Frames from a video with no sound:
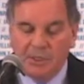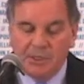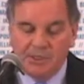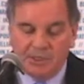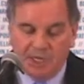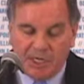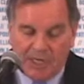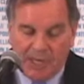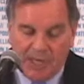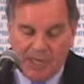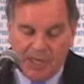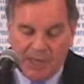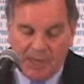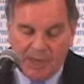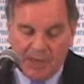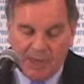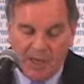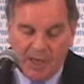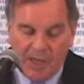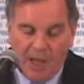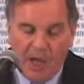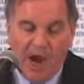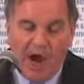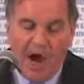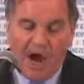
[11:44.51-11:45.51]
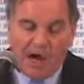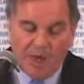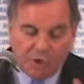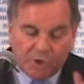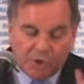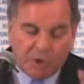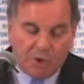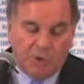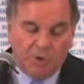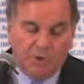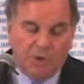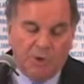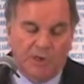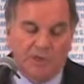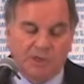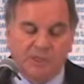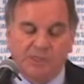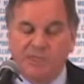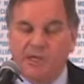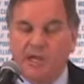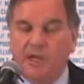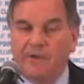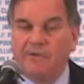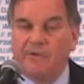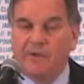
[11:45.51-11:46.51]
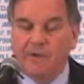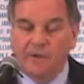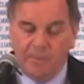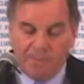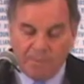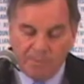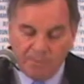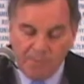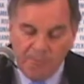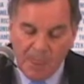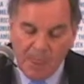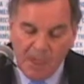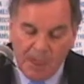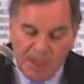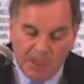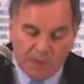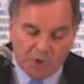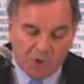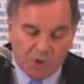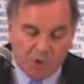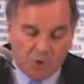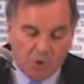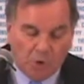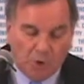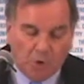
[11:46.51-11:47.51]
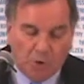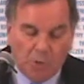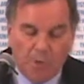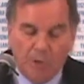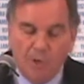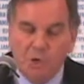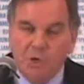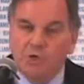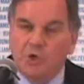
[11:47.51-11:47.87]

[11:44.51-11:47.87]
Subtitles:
Today, our children are safer in school.